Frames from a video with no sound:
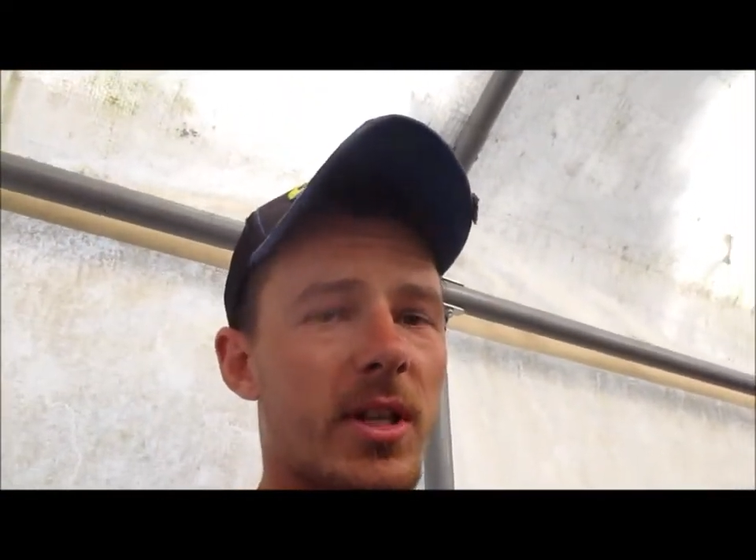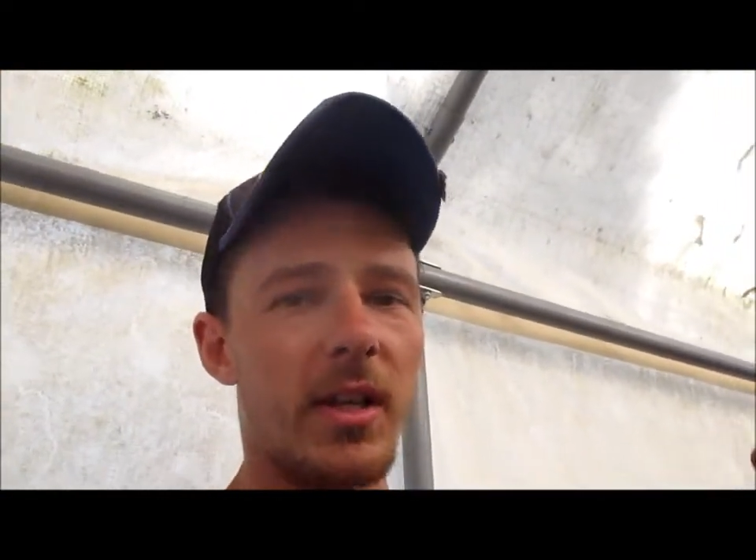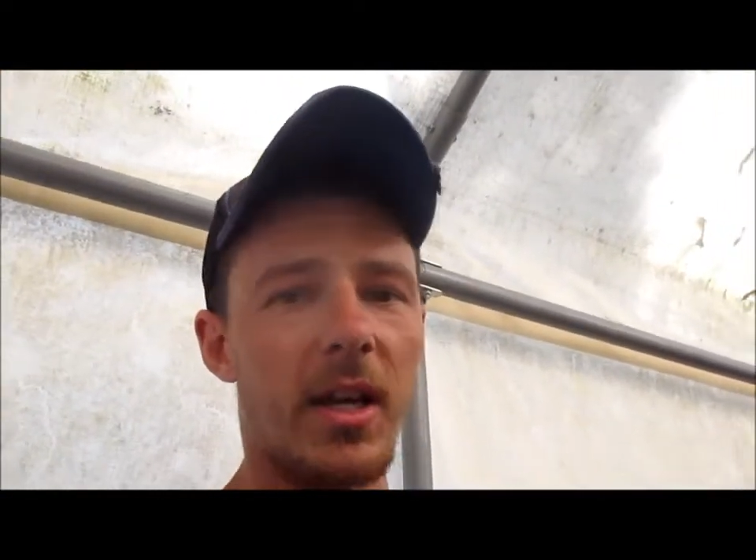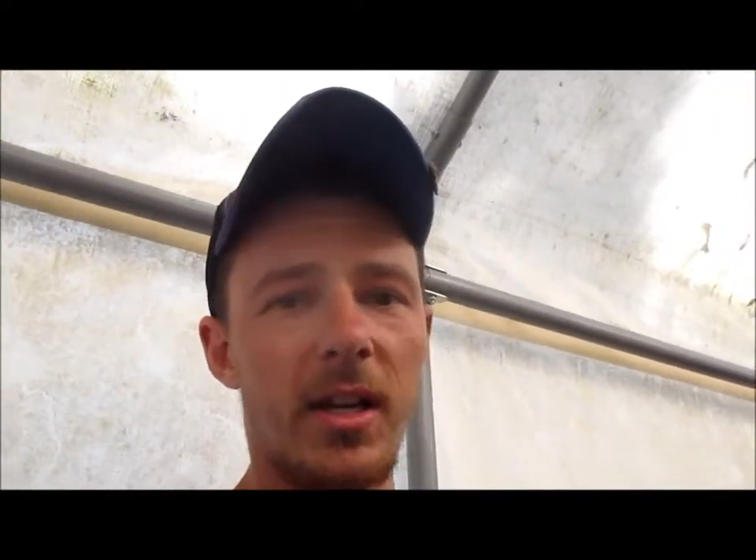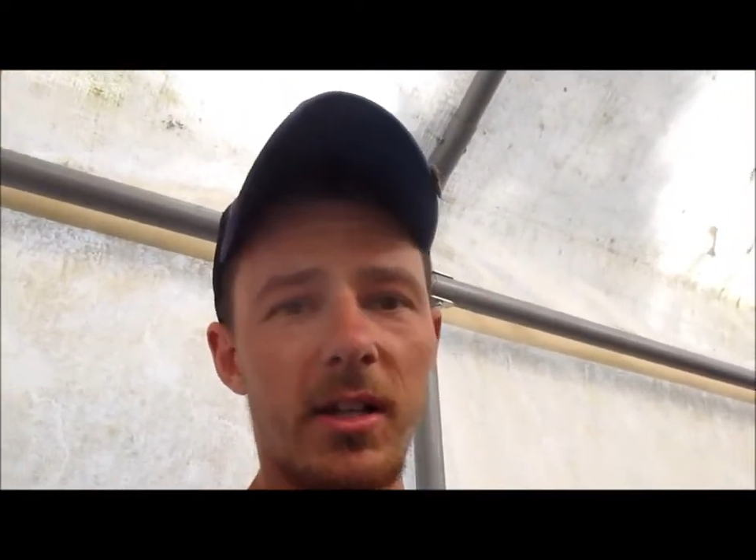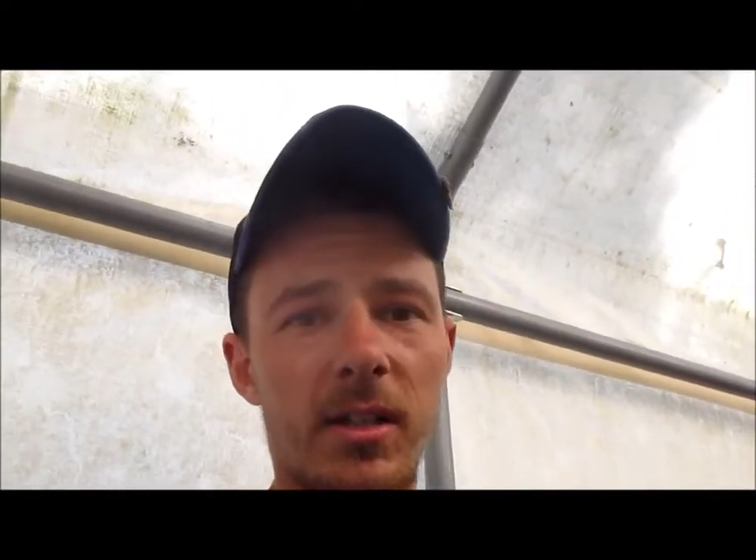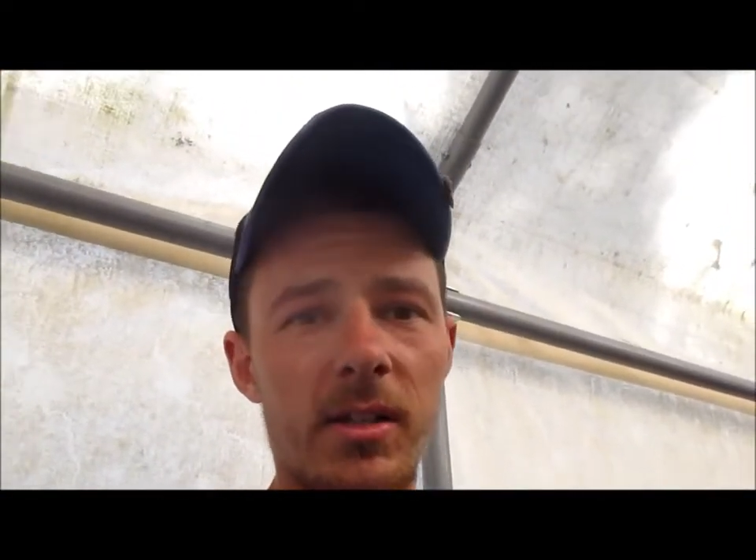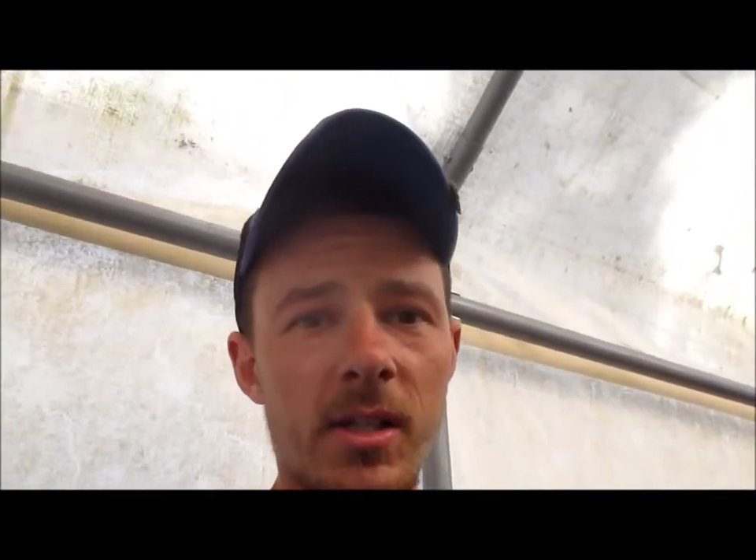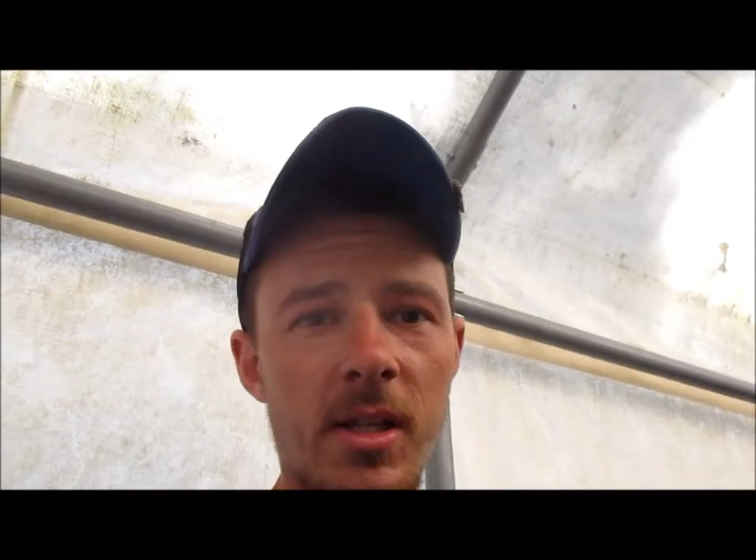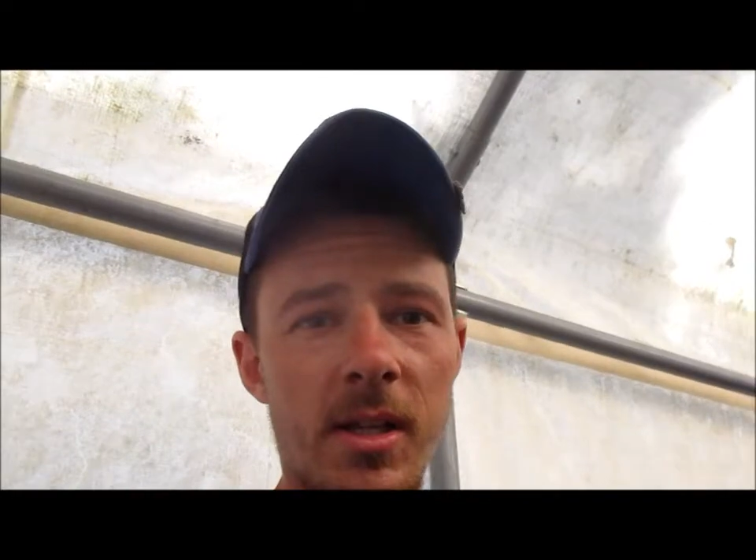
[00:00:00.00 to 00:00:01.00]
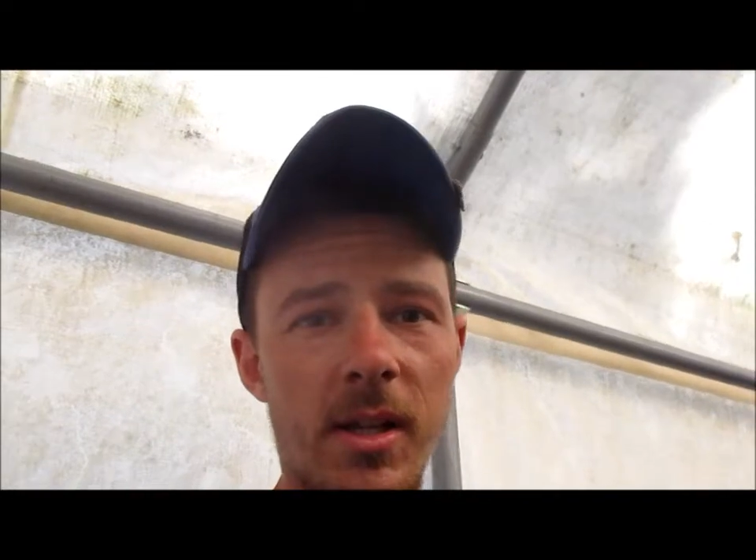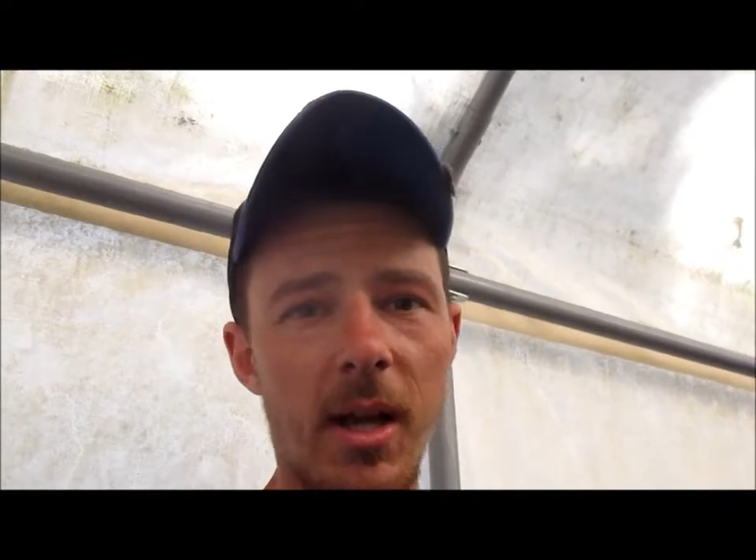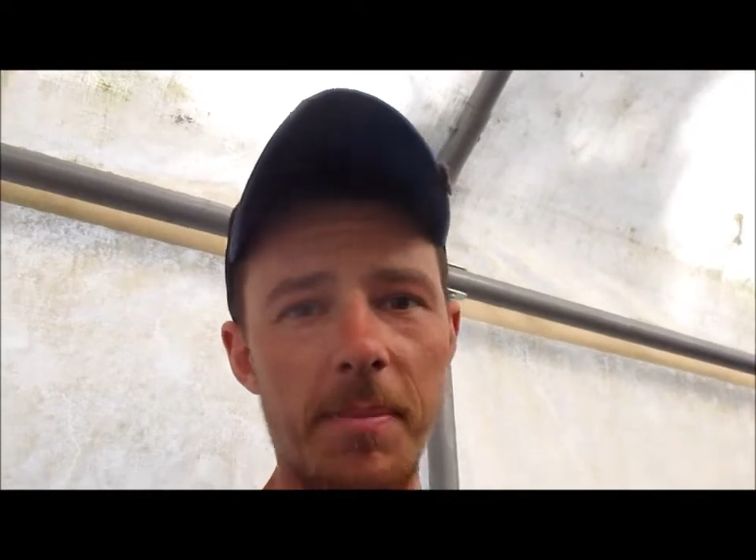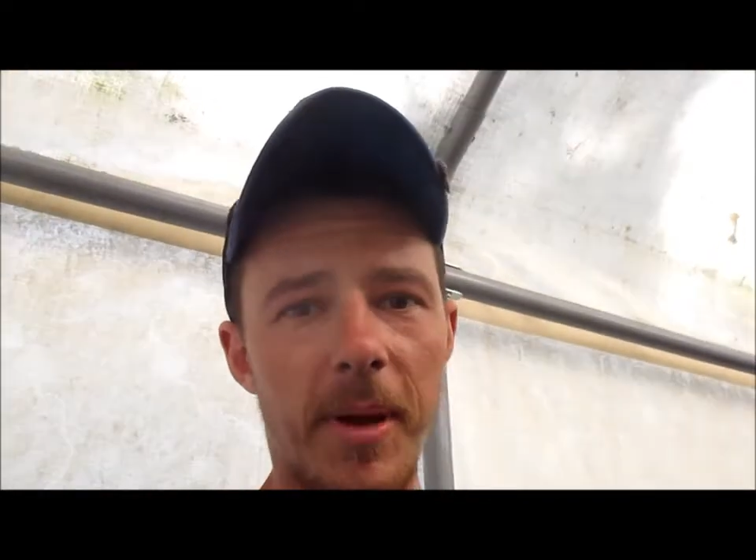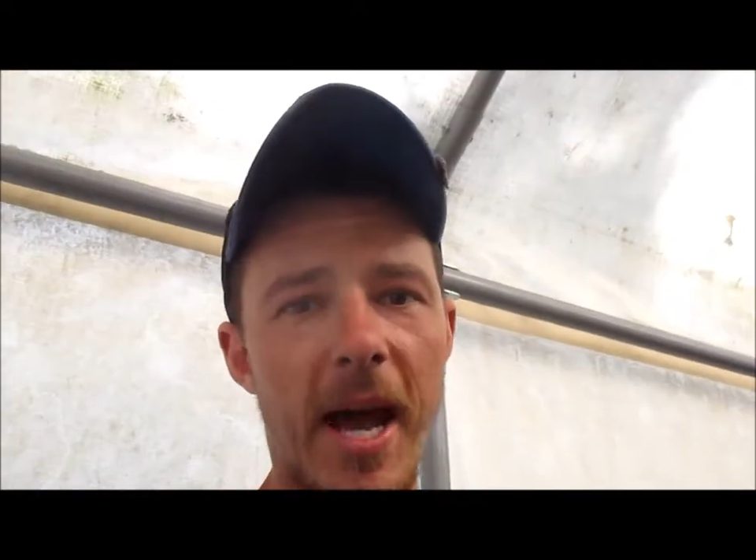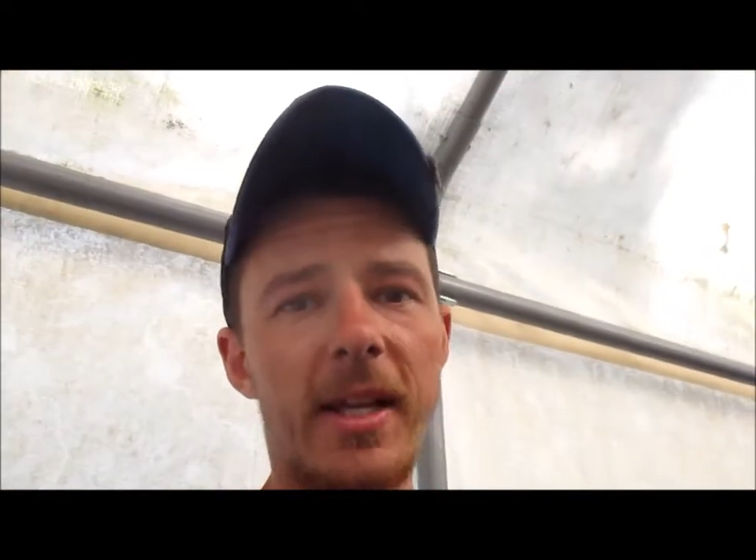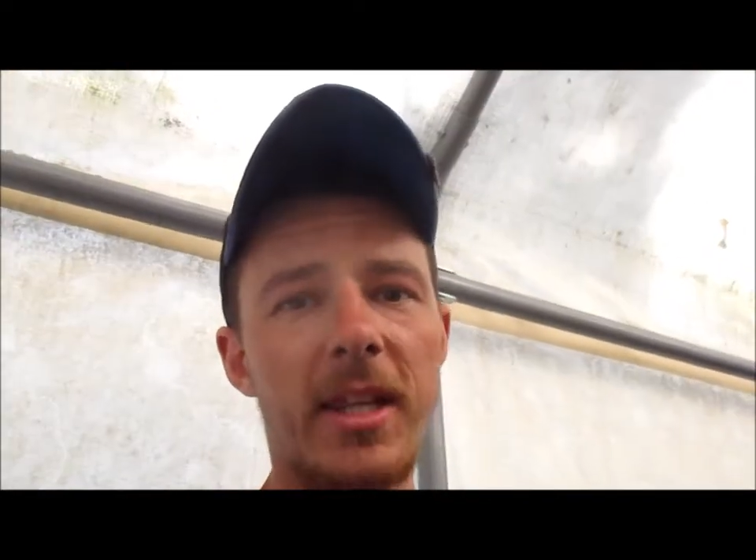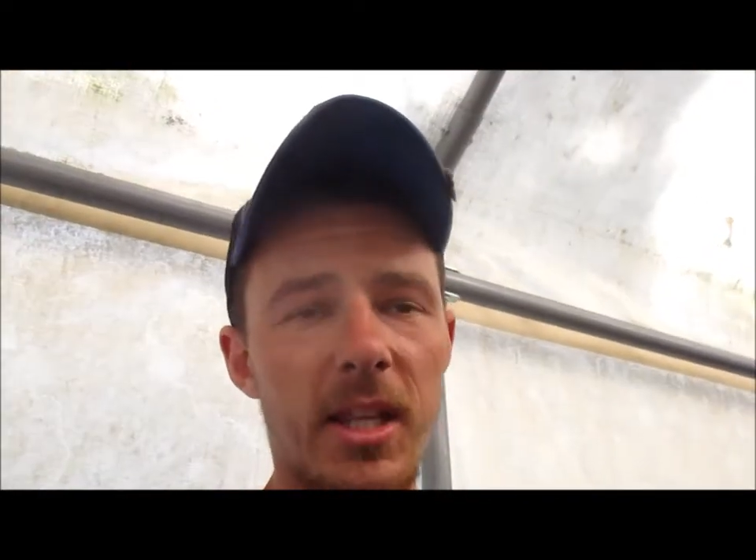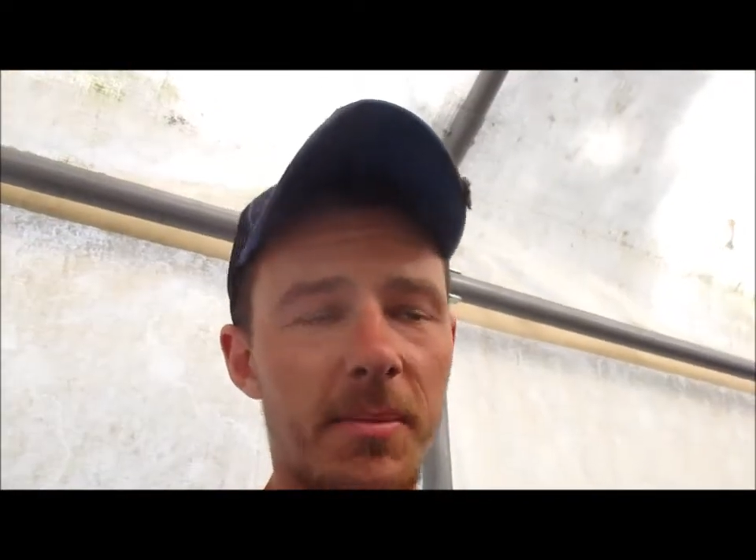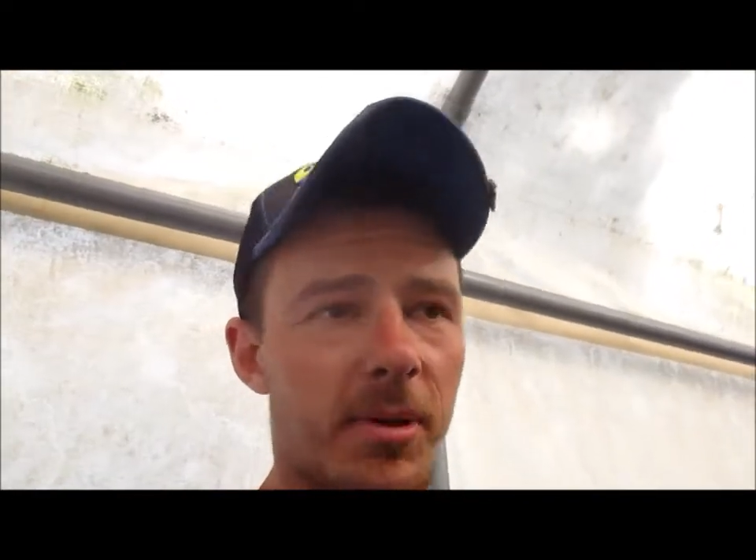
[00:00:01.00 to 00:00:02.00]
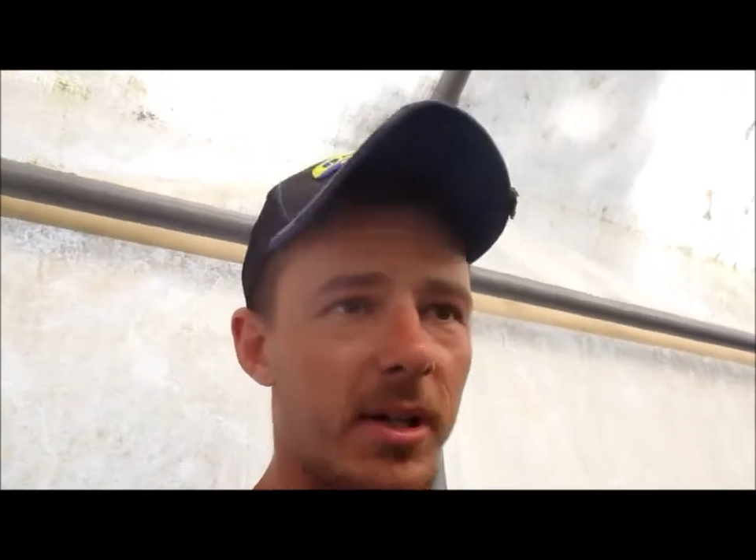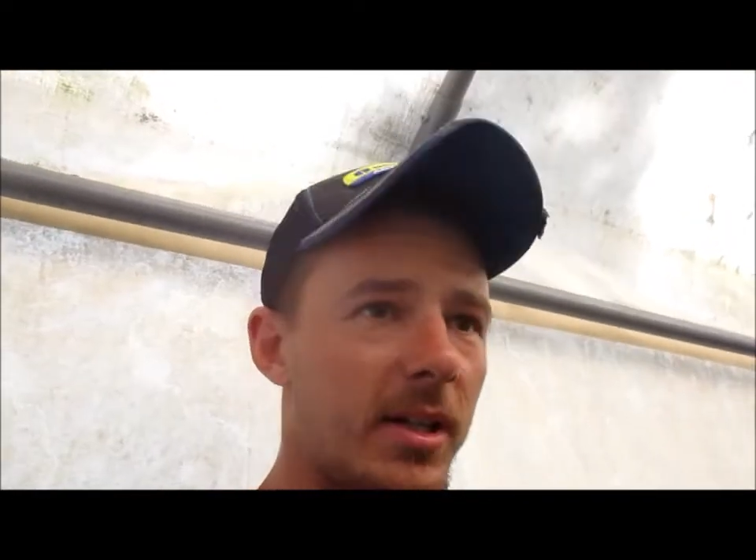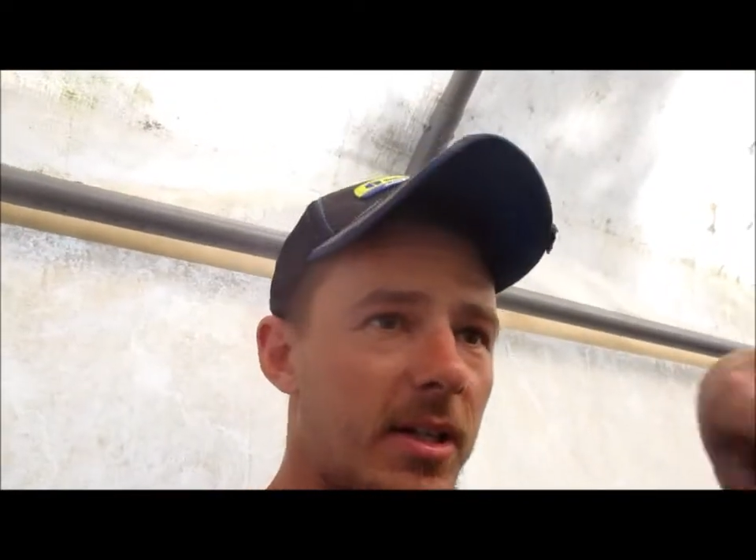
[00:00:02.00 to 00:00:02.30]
They got a packing you put in.